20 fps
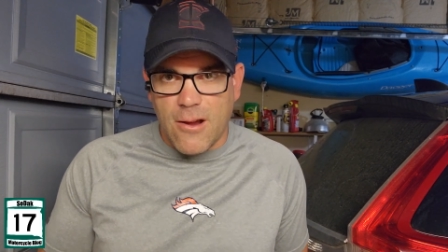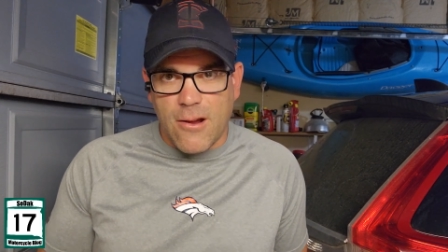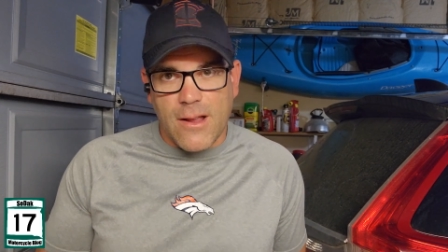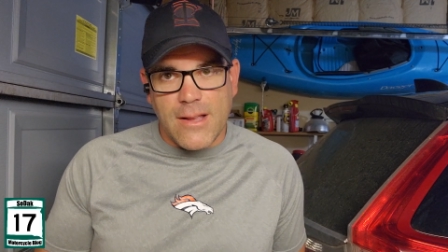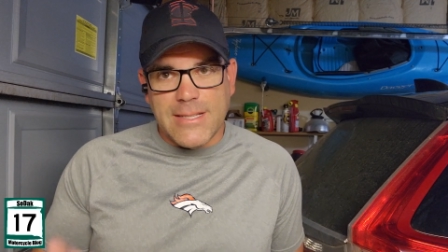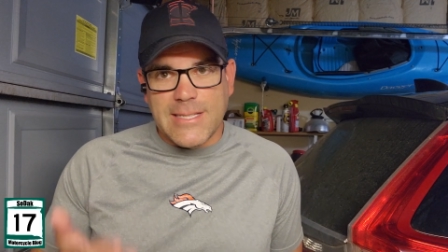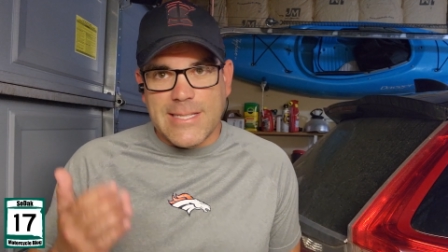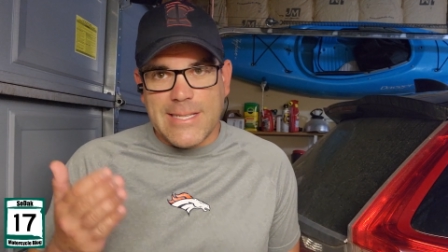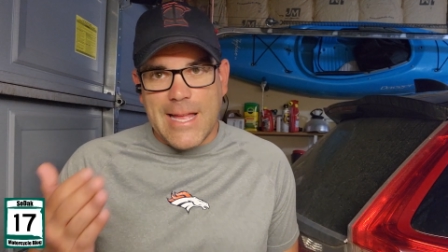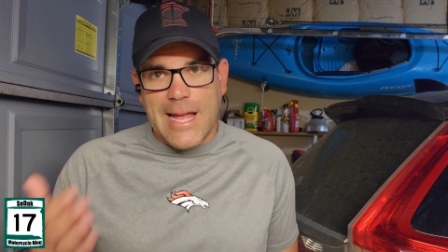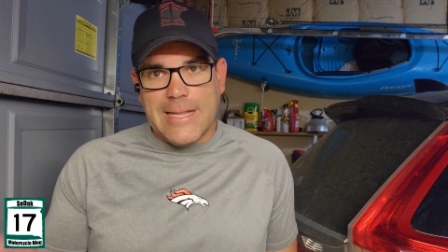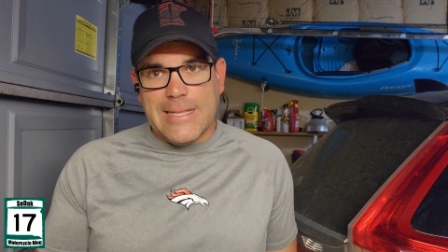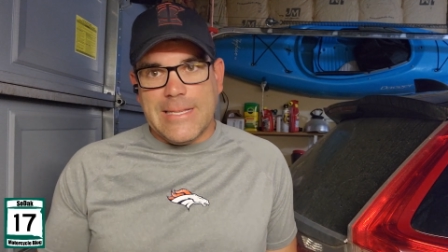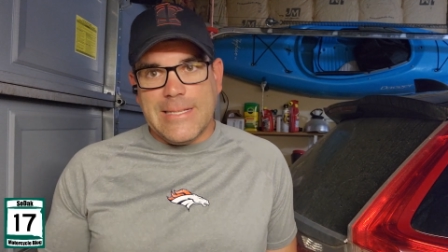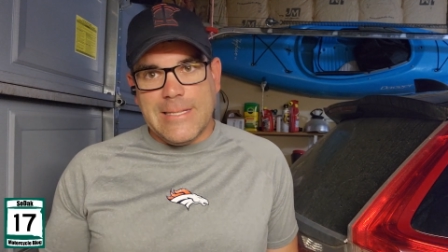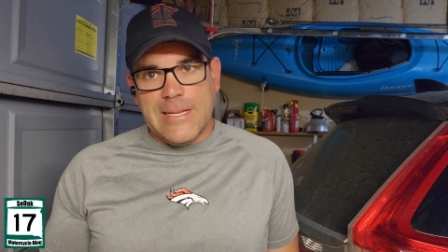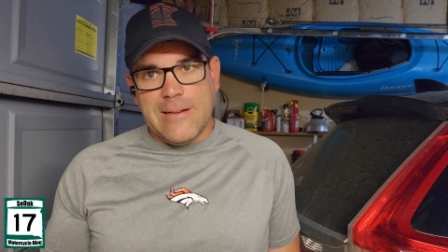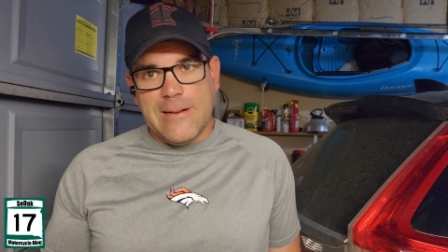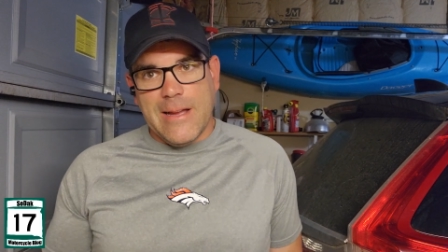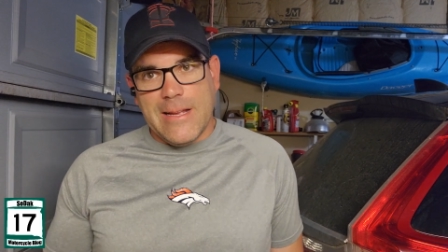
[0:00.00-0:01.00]
Because it's not the
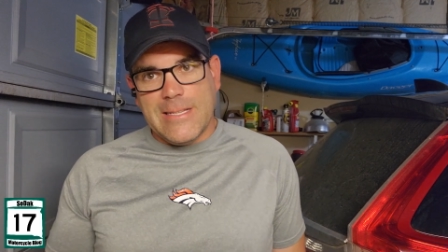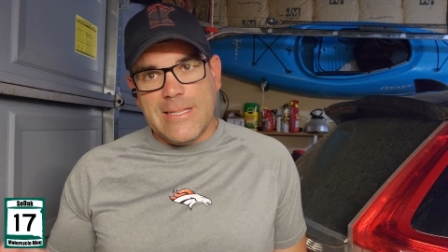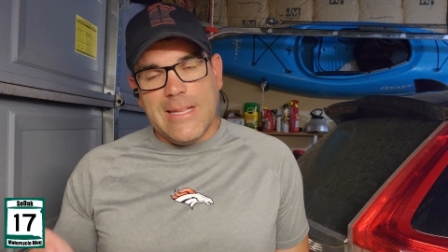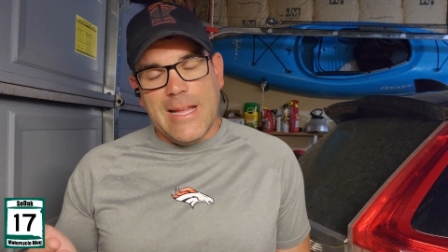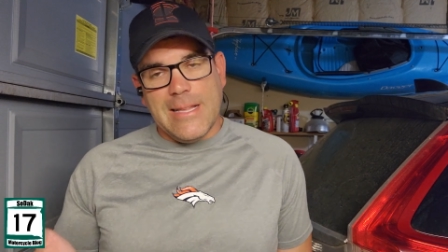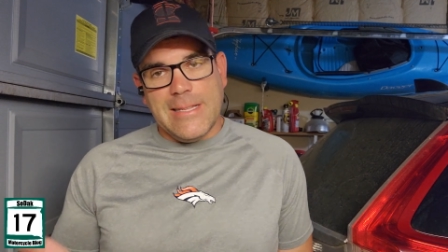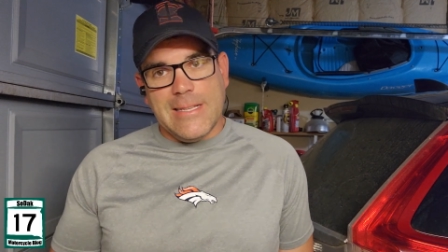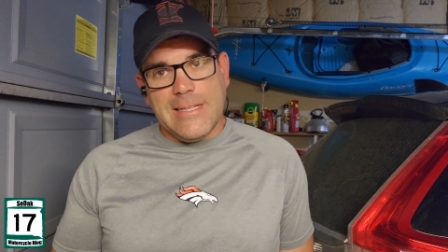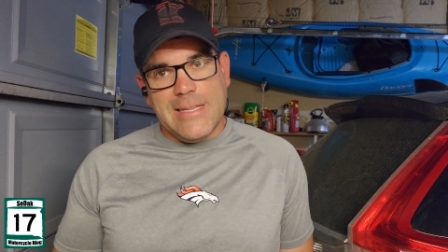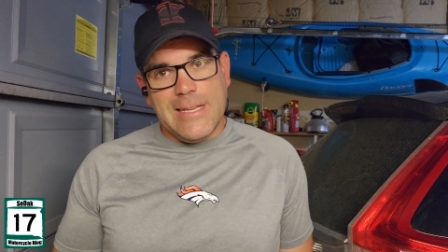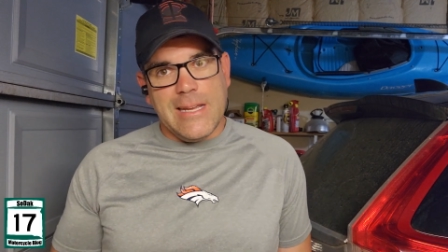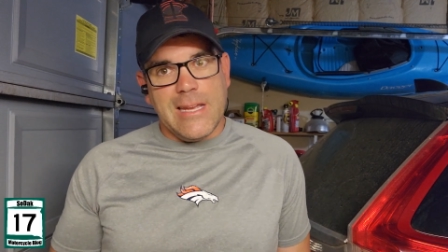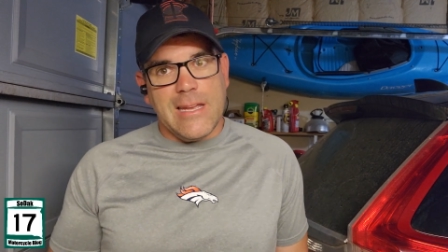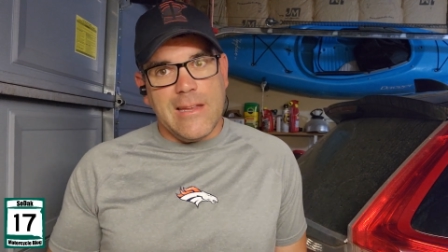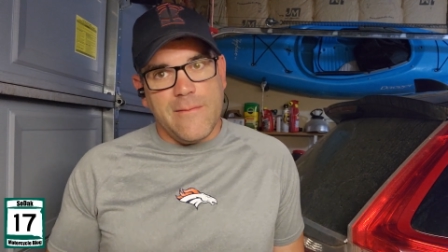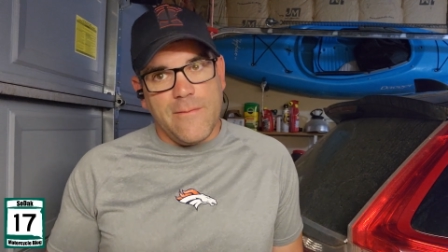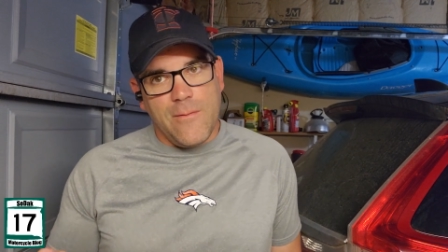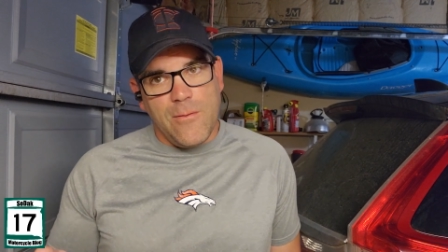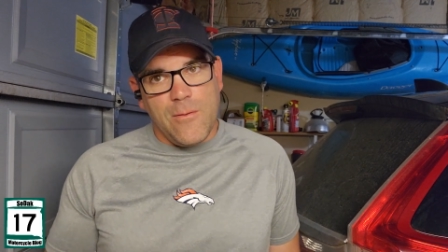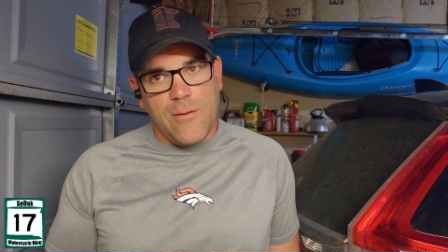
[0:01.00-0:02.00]
tow, it's not the
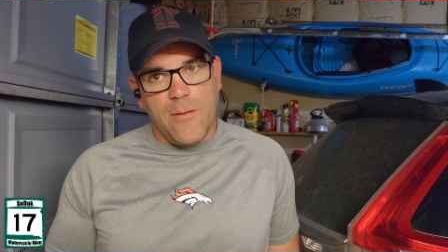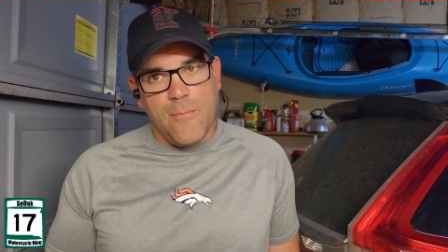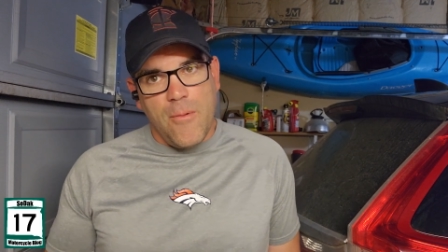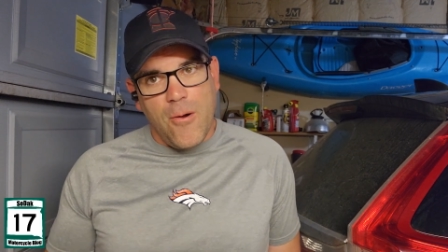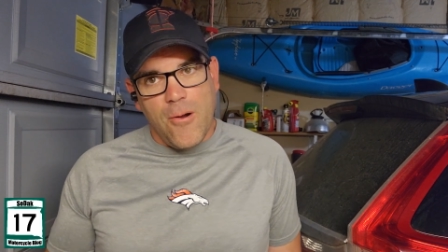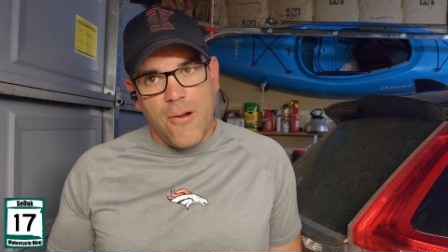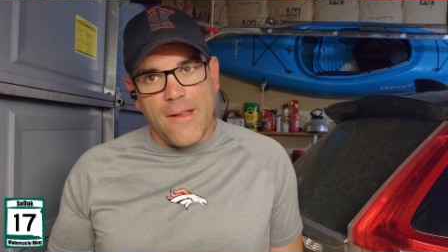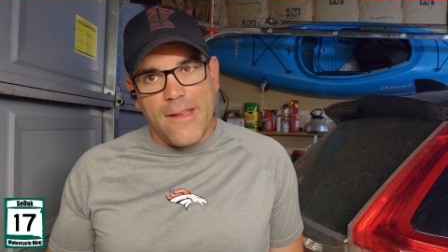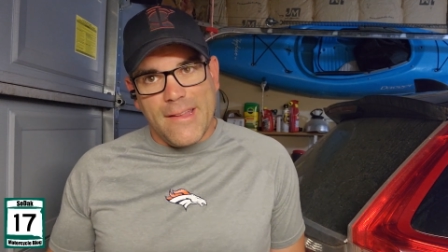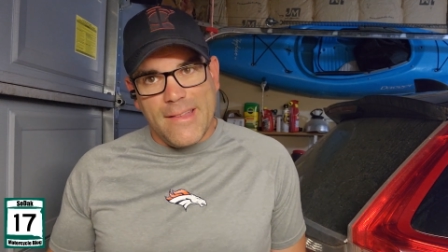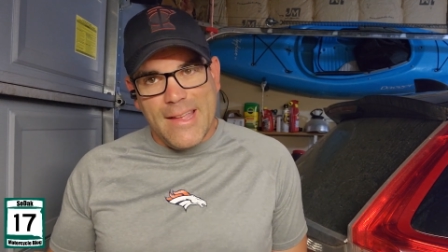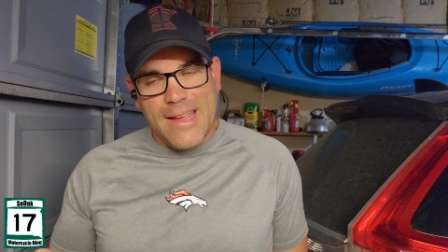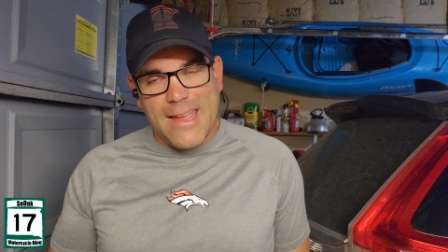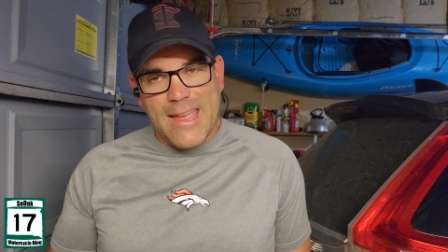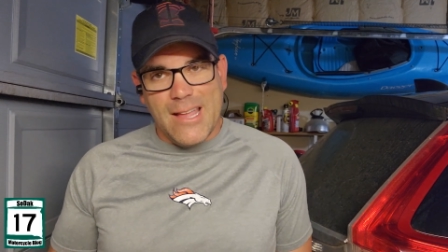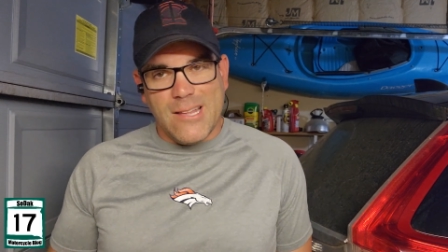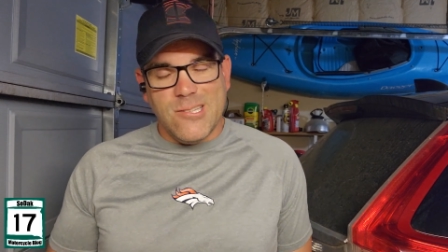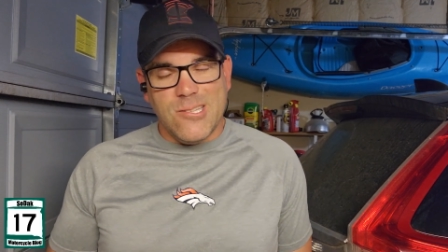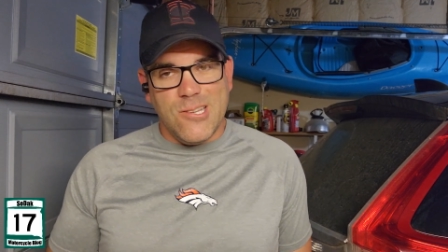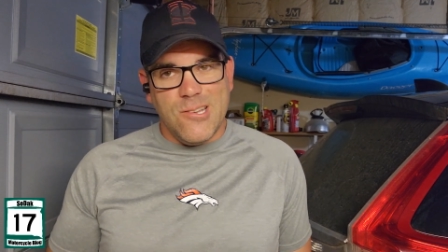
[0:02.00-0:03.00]
ticket for the parking that
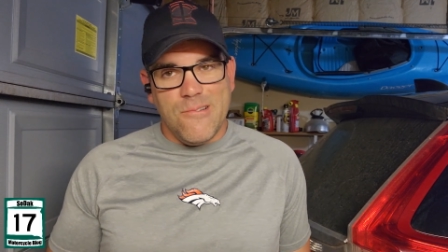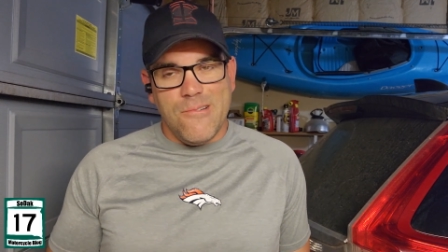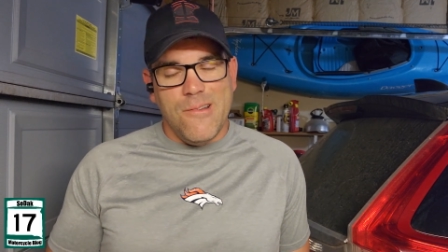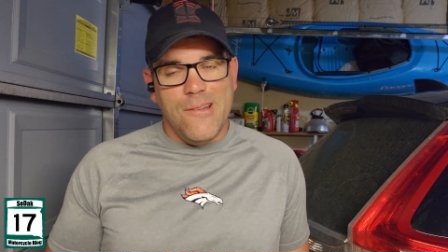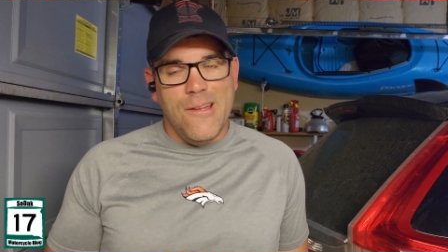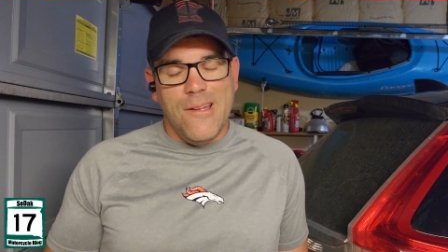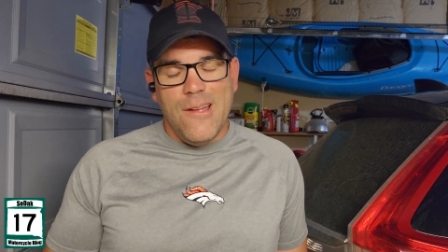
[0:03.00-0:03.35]
gets you.